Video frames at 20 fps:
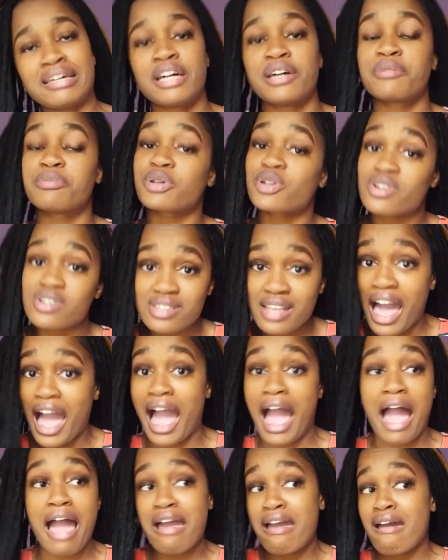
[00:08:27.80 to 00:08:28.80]
because
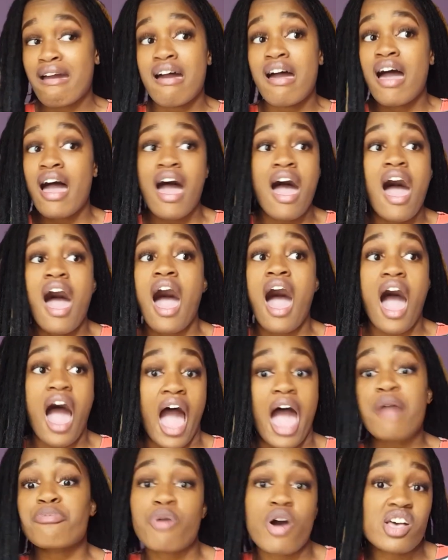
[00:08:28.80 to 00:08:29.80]

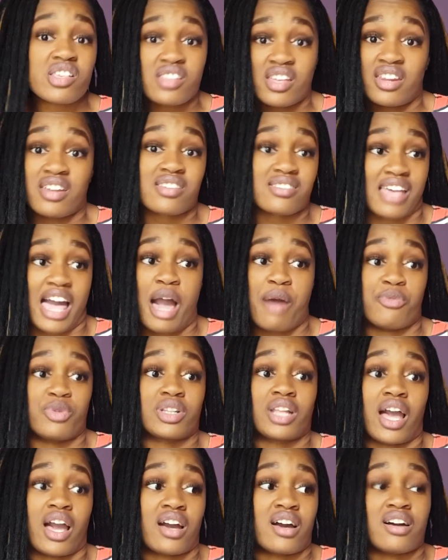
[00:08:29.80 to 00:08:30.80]
I passed an exam with
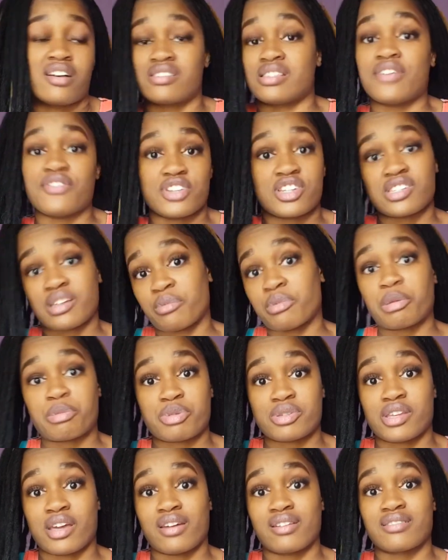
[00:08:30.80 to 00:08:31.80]
like a
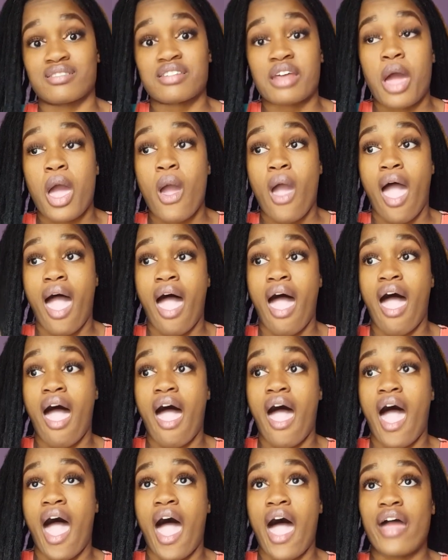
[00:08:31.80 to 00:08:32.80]
70-something%,
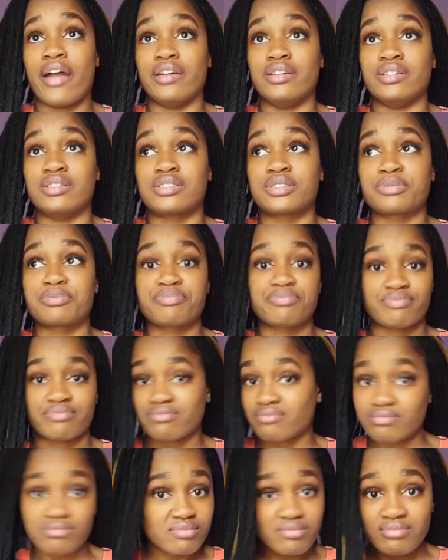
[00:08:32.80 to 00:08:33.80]
and
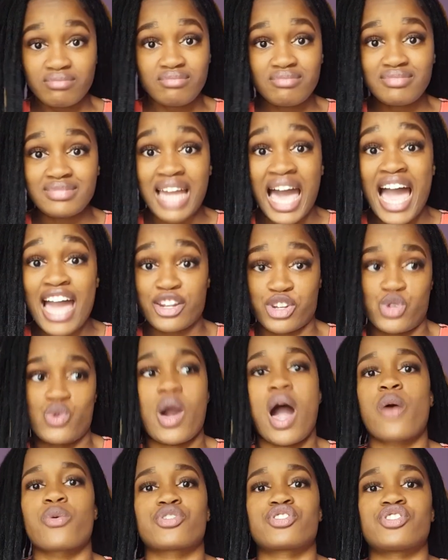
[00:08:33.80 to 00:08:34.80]
I had 2
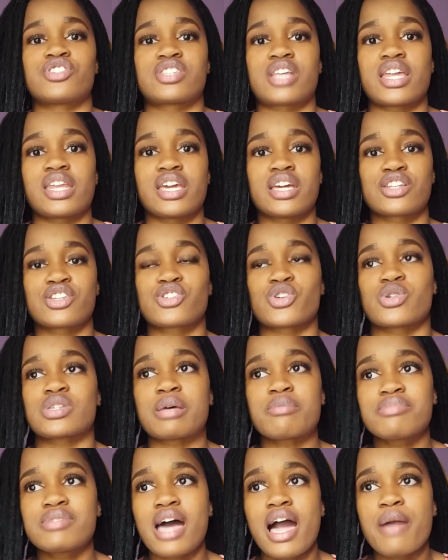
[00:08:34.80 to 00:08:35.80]
hours to study it. So
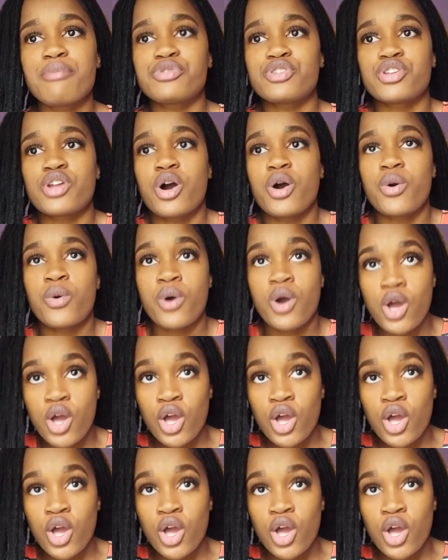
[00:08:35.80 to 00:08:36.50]
sometimes, you know,